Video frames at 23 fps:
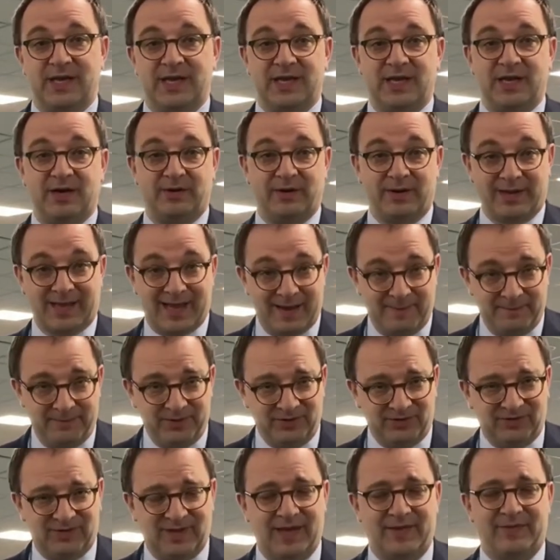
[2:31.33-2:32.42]
here on
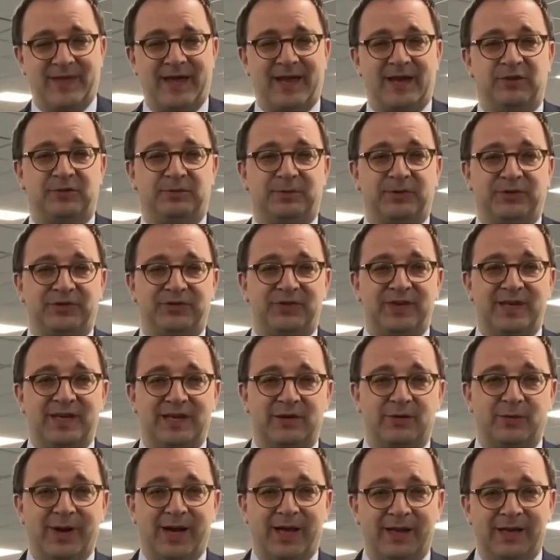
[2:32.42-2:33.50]
campus, and that is
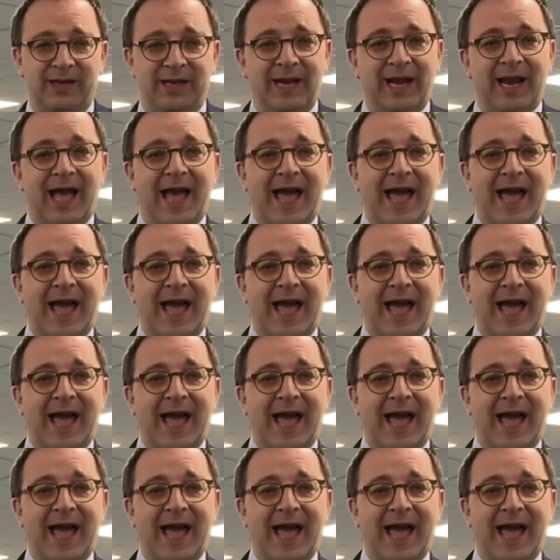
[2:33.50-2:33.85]
proceeding well.